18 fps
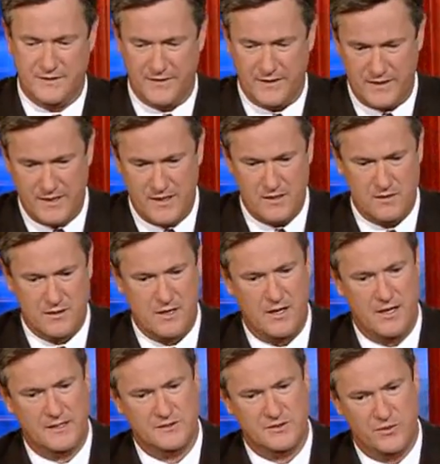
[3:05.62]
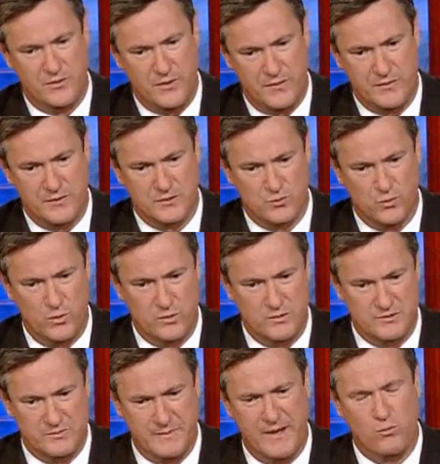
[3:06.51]
and the neocons and you think this war
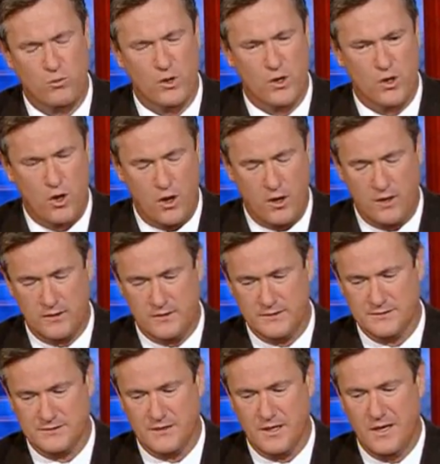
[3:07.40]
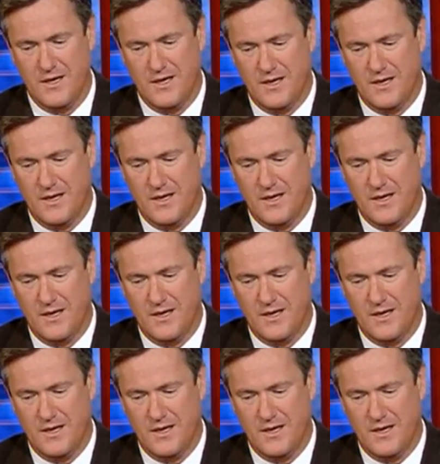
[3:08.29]
is make, regardless,